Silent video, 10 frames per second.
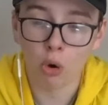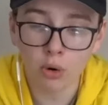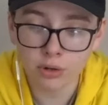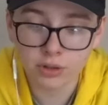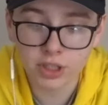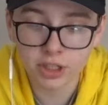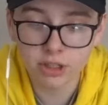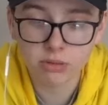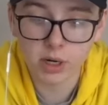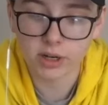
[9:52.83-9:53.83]
Ogre
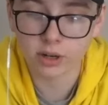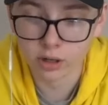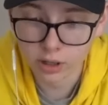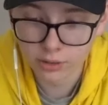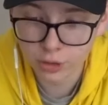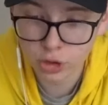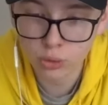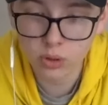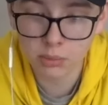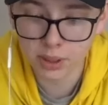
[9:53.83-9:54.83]
Siegebreaker.
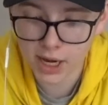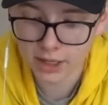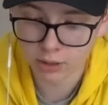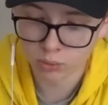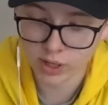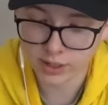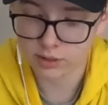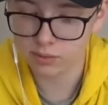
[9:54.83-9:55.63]
2 a black and a red.